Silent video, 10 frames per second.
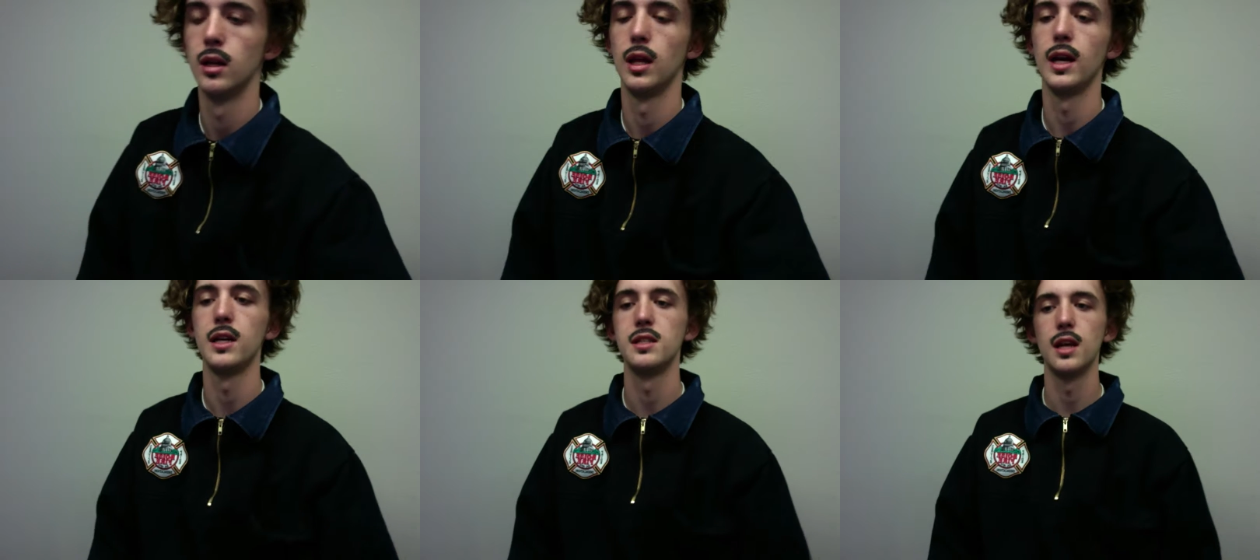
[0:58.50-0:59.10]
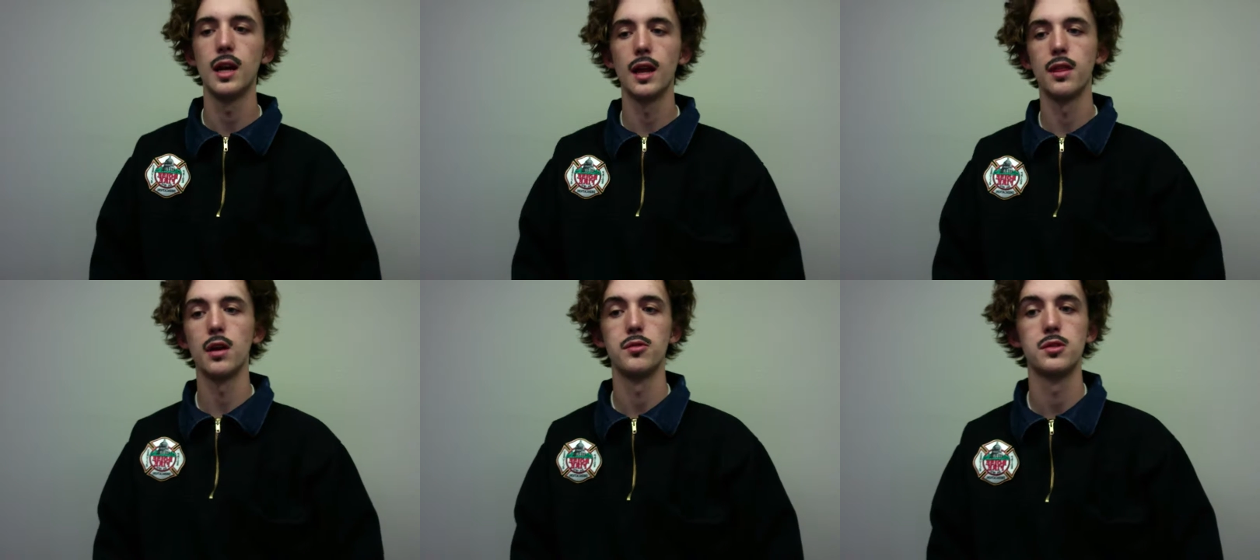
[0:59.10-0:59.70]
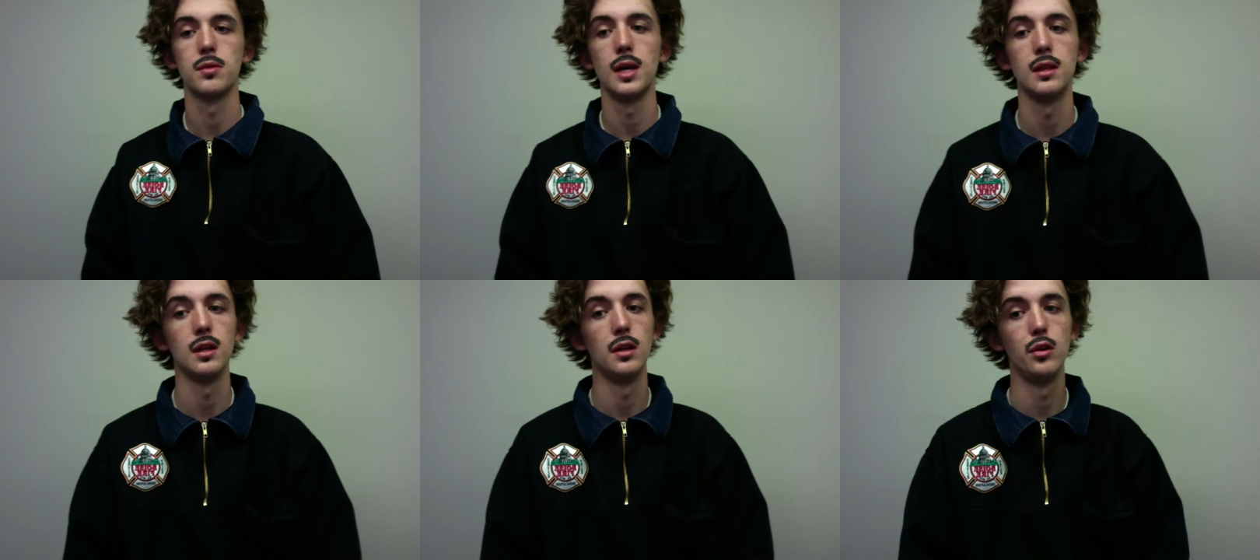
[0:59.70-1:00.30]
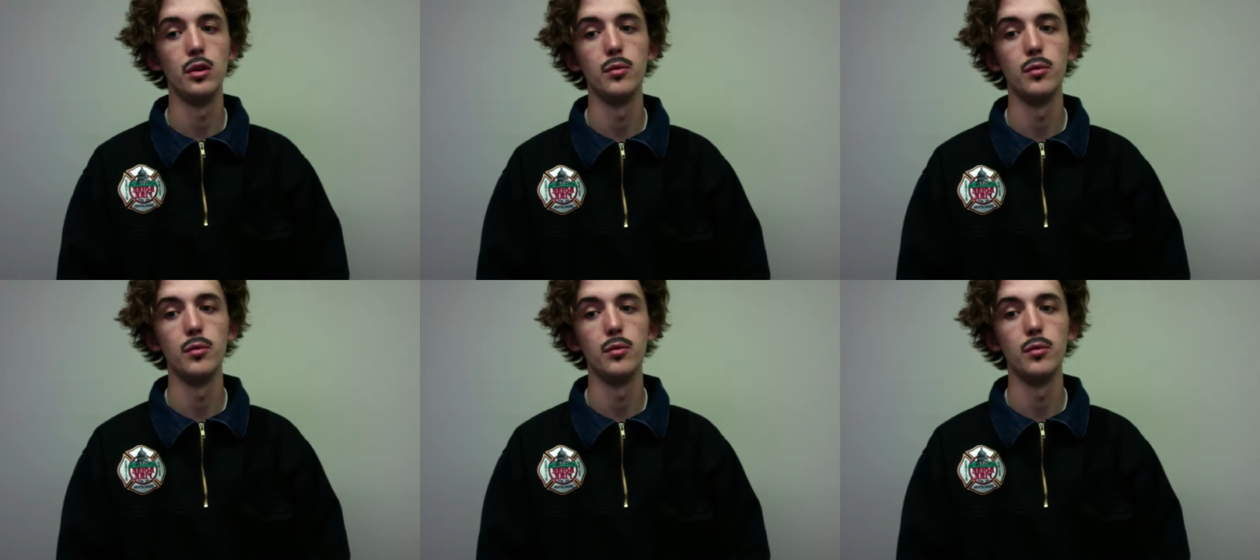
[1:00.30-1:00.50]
Like I said, I thought it was the right thing to do.